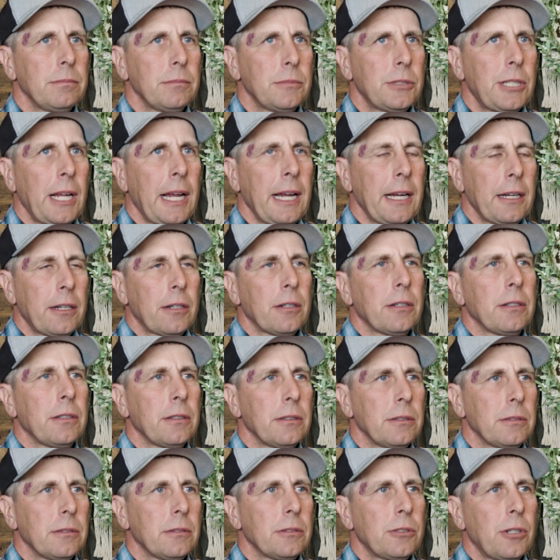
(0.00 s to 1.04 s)

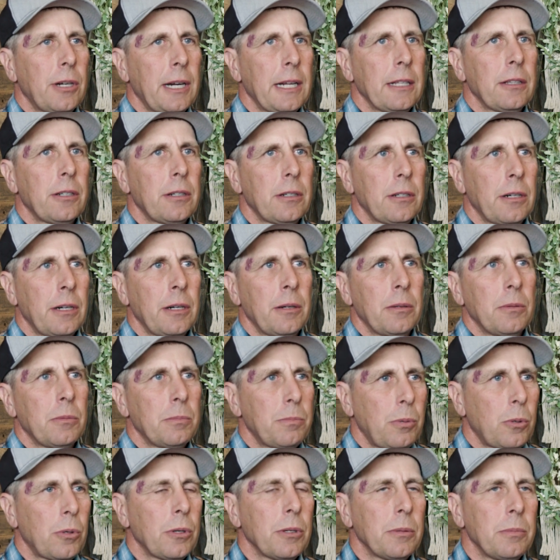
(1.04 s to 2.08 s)
tanker trailer or a
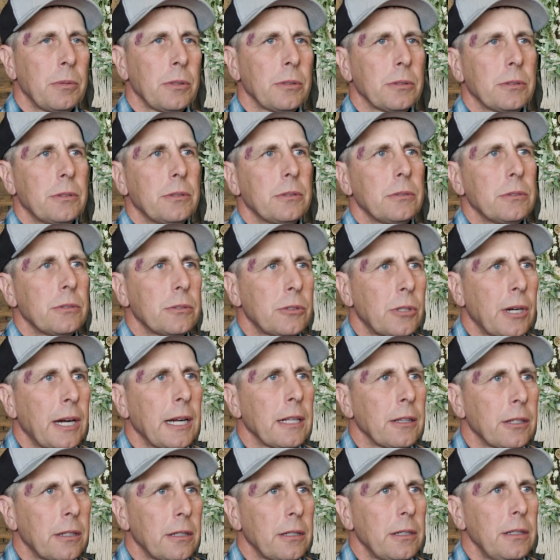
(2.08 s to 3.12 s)
portable
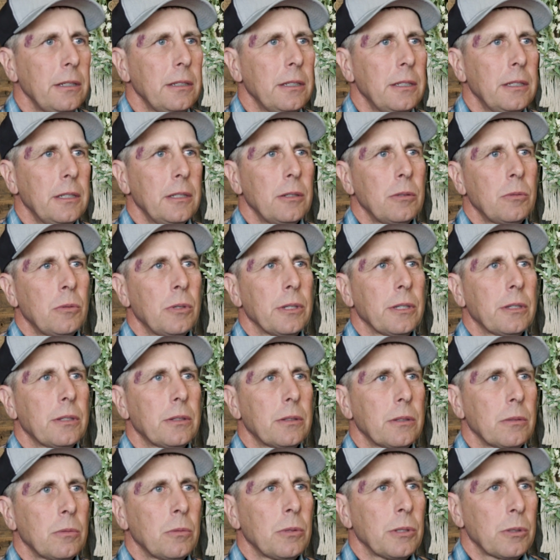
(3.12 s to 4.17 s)
trailer
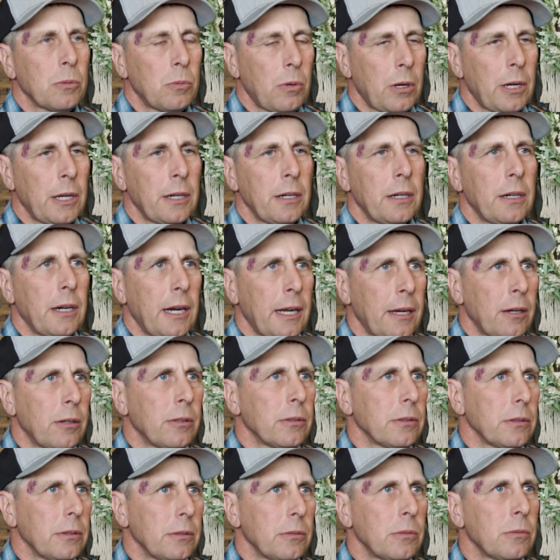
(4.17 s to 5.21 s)
with water
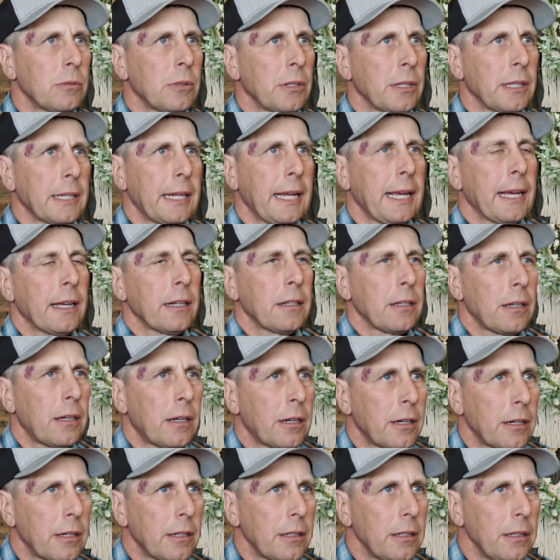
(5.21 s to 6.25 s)
out where the cattle
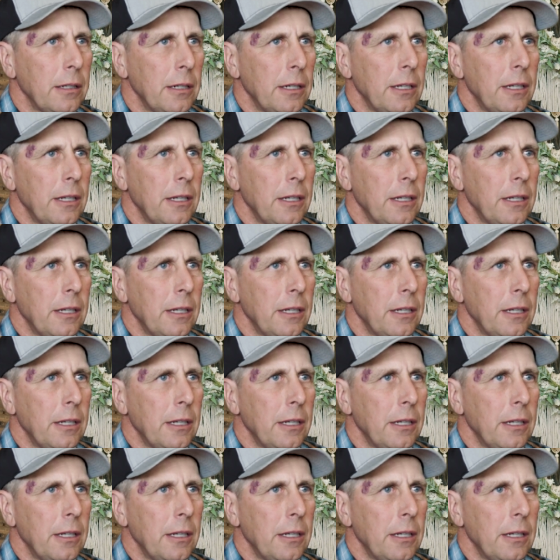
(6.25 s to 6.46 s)
are,